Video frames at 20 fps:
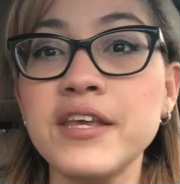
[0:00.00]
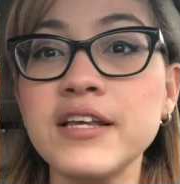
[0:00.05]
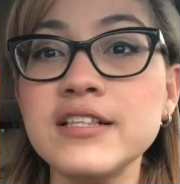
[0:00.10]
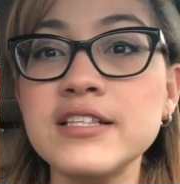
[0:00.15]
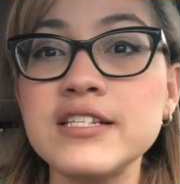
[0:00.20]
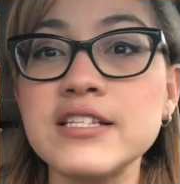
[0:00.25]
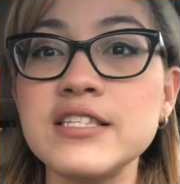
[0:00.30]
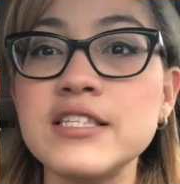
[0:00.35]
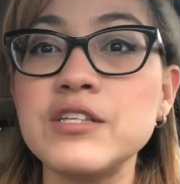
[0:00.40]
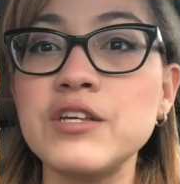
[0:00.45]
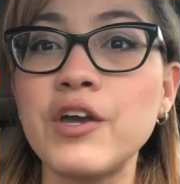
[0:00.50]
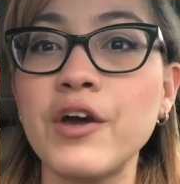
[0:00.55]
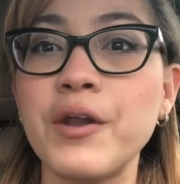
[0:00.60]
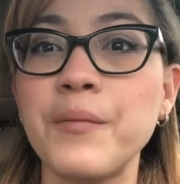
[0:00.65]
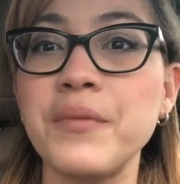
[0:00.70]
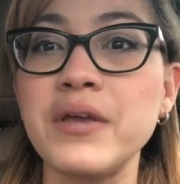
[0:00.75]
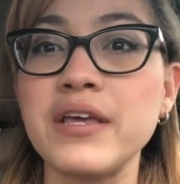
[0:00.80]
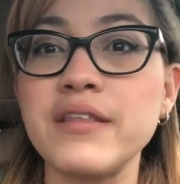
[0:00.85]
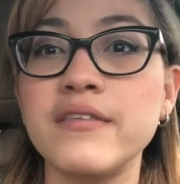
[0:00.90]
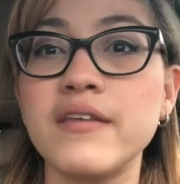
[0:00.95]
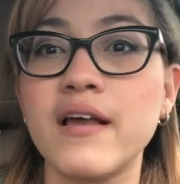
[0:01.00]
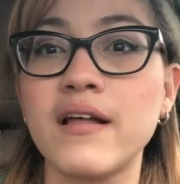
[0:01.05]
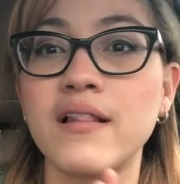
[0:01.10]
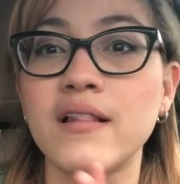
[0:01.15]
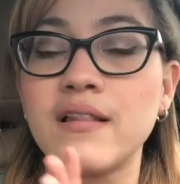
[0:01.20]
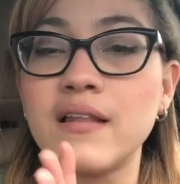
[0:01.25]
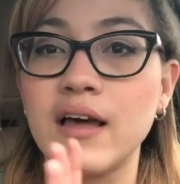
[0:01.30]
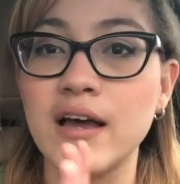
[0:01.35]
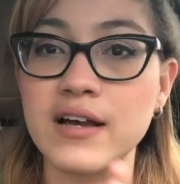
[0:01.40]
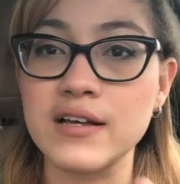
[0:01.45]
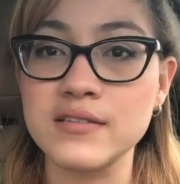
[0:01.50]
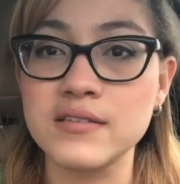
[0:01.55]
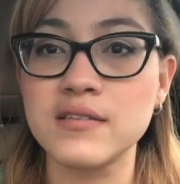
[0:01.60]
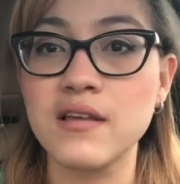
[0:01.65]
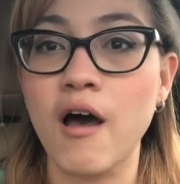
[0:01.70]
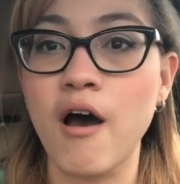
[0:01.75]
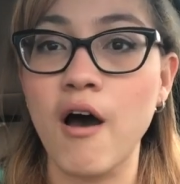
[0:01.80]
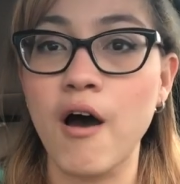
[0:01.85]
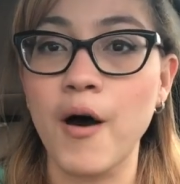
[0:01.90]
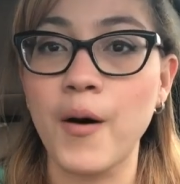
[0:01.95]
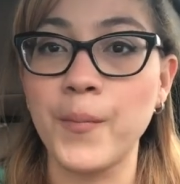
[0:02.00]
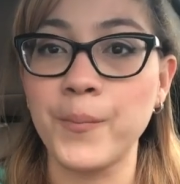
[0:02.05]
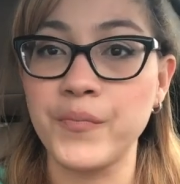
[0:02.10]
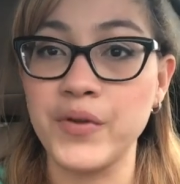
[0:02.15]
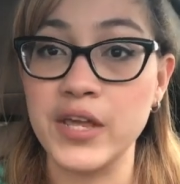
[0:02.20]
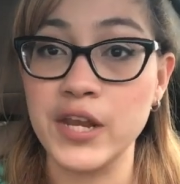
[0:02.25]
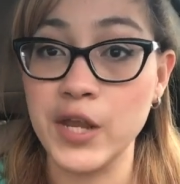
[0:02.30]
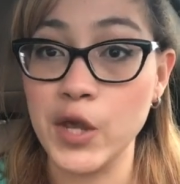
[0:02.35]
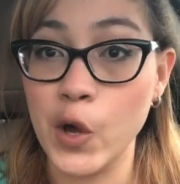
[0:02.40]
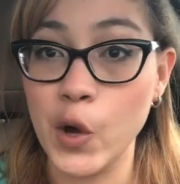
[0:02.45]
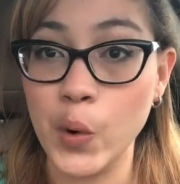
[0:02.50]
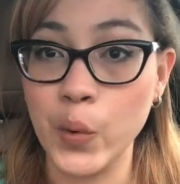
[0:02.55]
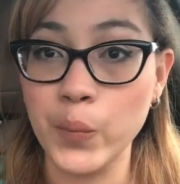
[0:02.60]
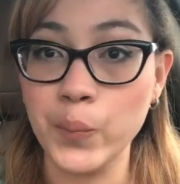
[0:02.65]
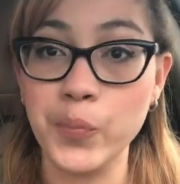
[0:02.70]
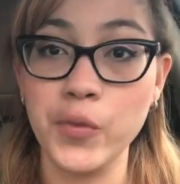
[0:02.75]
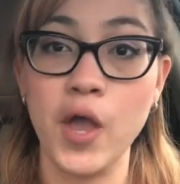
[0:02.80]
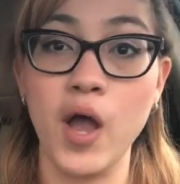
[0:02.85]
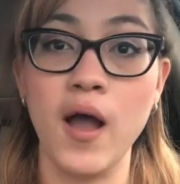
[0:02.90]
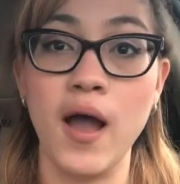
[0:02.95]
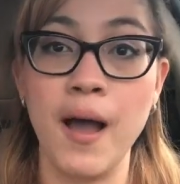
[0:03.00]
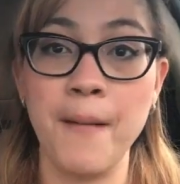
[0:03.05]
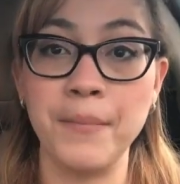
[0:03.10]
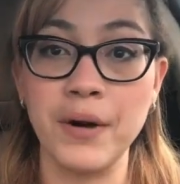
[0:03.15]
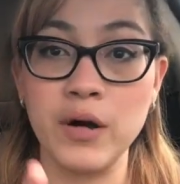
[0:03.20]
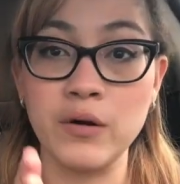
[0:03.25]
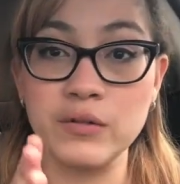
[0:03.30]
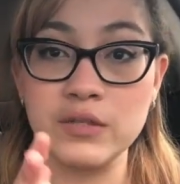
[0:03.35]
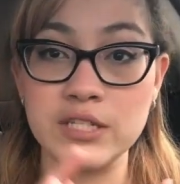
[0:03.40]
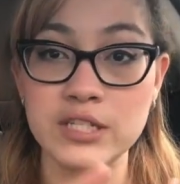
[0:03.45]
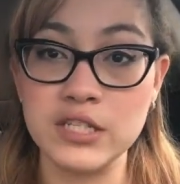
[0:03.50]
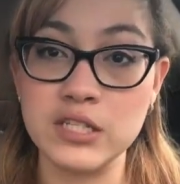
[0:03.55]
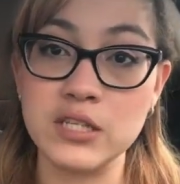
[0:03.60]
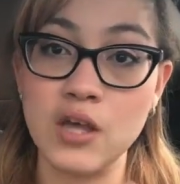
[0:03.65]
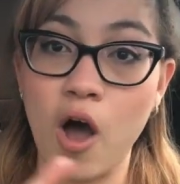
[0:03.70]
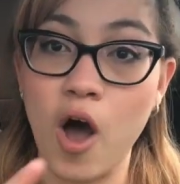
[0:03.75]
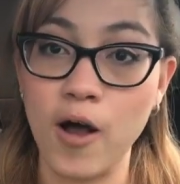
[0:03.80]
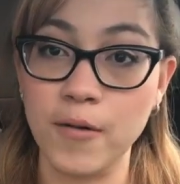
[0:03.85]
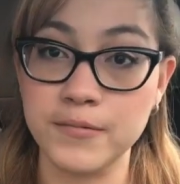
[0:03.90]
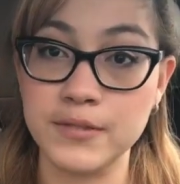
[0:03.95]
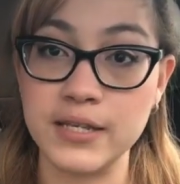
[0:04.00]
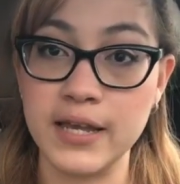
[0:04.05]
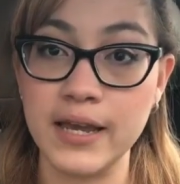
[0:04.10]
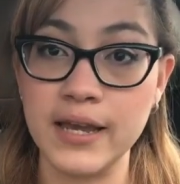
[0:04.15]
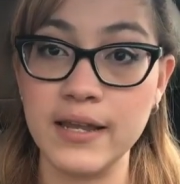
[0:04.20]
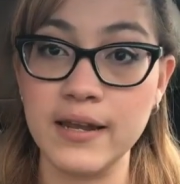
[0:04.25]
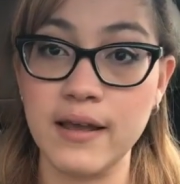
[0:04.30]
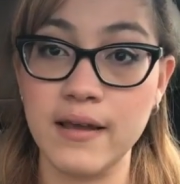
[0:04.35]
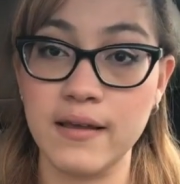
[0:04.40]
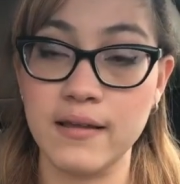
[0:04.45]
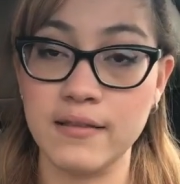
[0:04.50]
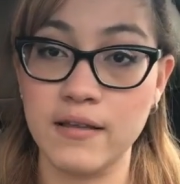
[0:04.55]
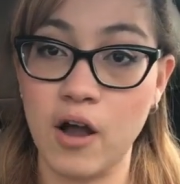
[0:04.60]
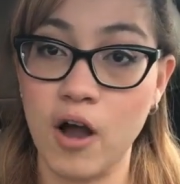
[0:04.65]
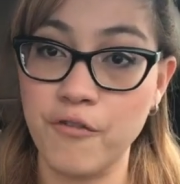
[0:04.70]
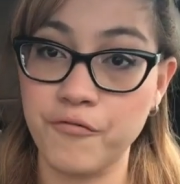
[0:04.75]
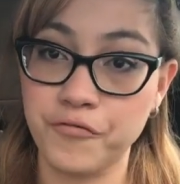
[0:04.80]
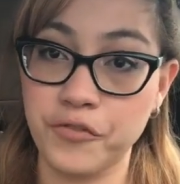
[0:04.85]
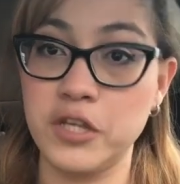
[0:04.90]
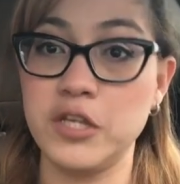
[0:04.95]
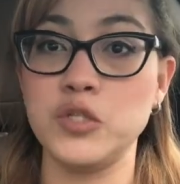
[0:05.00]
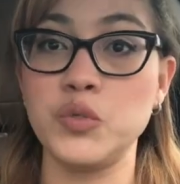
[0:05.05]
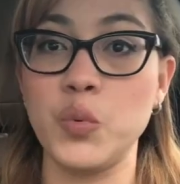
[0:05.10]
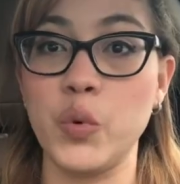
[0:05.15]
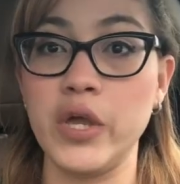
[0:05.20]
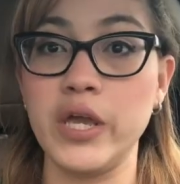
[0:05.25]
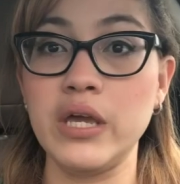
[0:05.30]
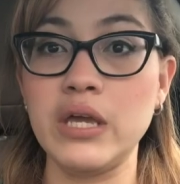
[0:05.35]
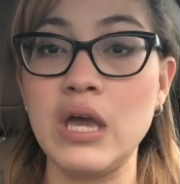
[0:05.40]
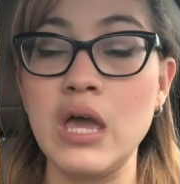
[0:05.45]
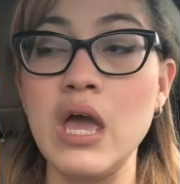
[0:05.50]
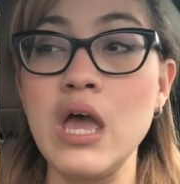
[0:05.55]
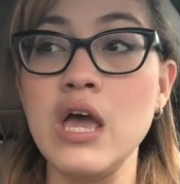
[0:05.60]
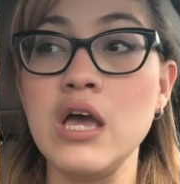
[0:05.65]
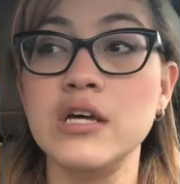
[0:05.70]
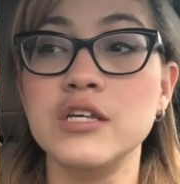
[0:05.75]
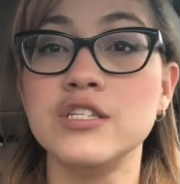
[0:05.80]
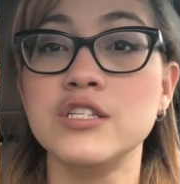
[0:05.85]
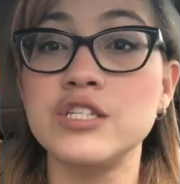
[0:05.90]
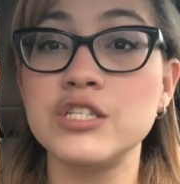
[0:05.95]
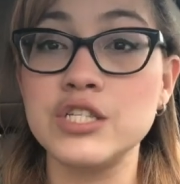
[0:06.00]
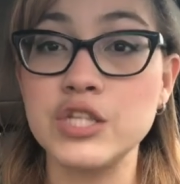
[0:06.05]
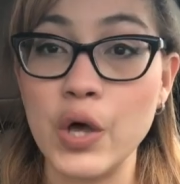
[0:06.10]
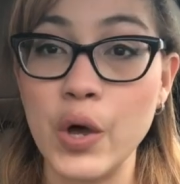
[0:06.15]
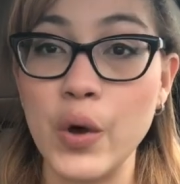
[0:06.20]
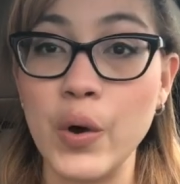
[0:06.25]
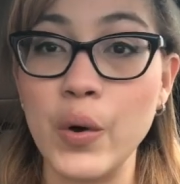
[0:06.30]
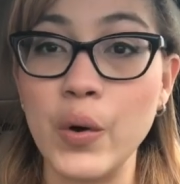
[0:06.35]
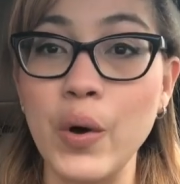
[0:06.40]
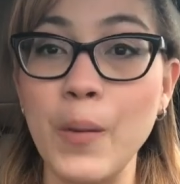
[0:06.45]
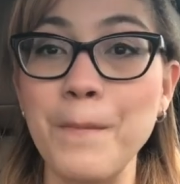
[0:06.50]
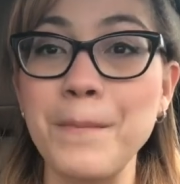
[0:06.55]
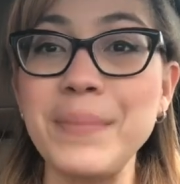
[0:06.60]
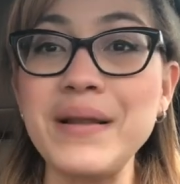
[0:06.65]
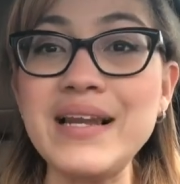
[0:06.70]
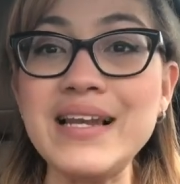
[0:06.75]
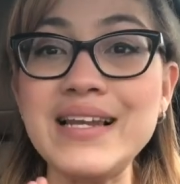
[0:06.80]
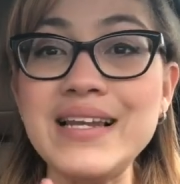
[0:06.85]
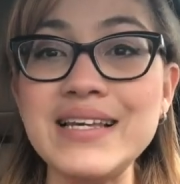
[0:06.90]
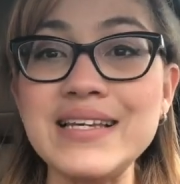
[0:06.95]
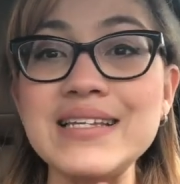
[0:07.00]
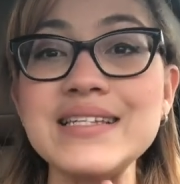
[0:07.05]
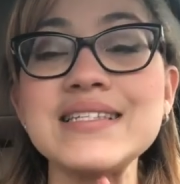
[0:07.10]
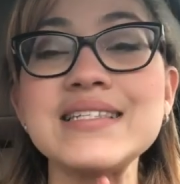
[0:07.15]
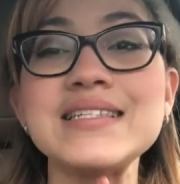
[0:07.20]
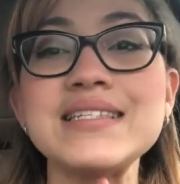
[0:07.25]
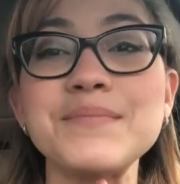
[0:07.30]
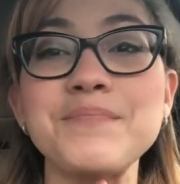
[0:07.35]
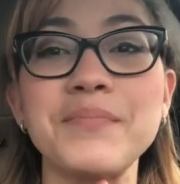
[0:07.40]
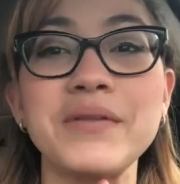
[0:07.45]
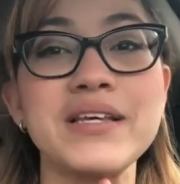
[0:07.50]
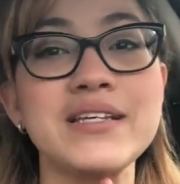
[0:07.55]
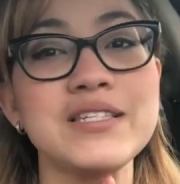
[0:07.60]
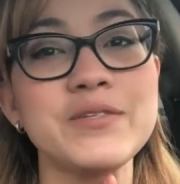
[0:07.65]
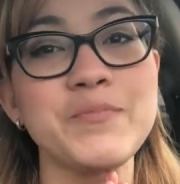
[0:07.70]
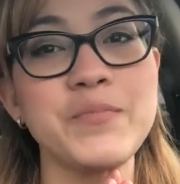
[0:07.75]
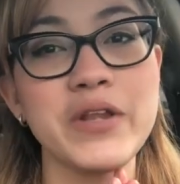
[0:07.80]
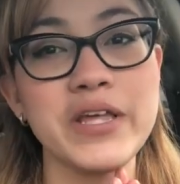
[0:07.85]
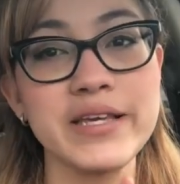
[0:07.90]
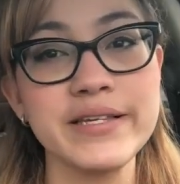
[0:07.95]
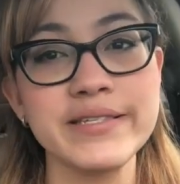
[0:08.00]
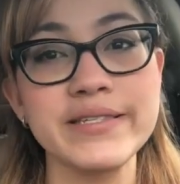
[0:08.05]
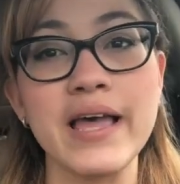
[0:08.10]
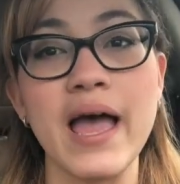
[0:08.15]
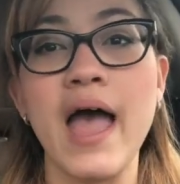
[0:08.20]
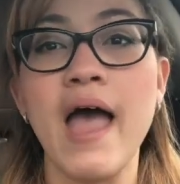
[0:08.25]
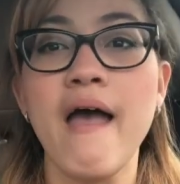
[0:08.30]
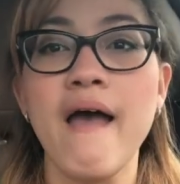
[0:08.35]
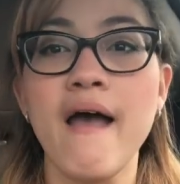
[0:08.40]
think this is gonna be the last video about this update of this week. So please, please, please,